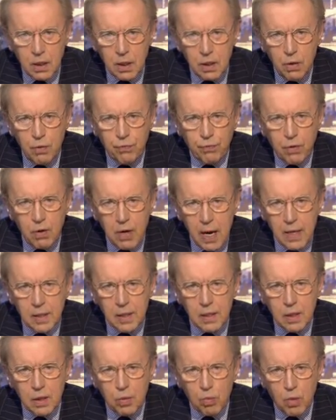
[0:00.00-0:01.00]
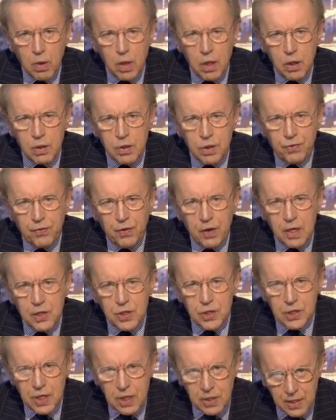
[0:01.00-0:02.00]
You've created the world's
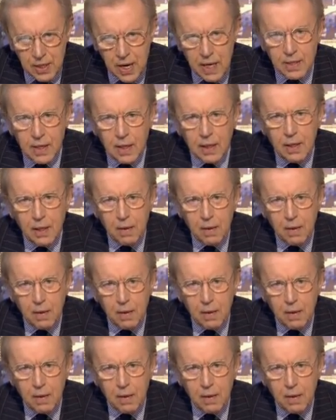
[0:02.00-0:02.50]
first synthetic